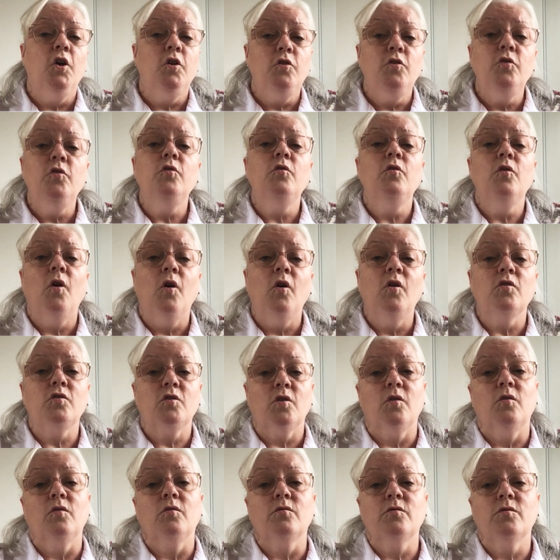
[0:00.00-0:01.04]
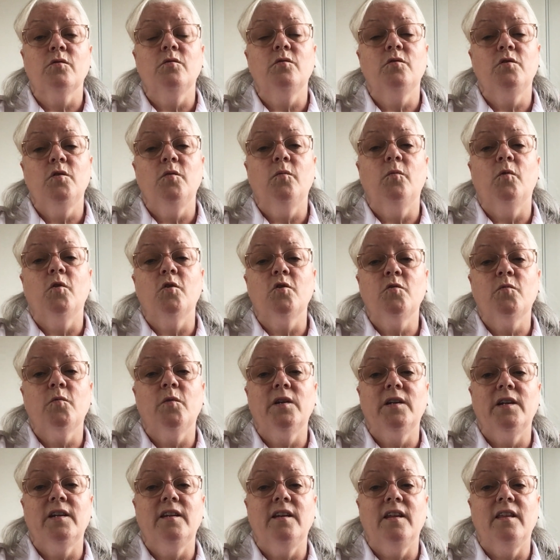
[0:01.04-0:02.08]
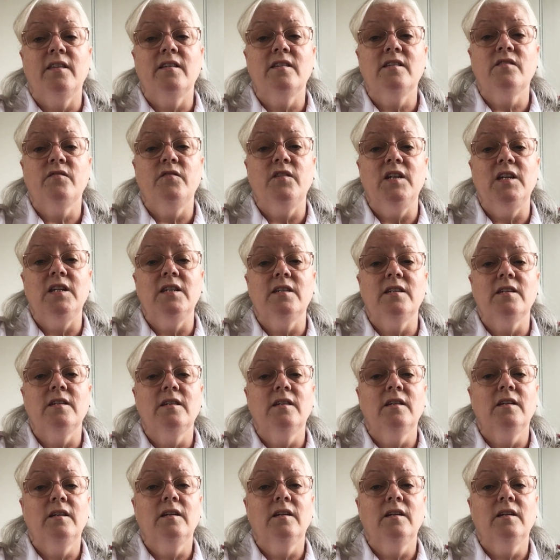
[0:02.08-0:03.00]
you ought also to wash one another's feet."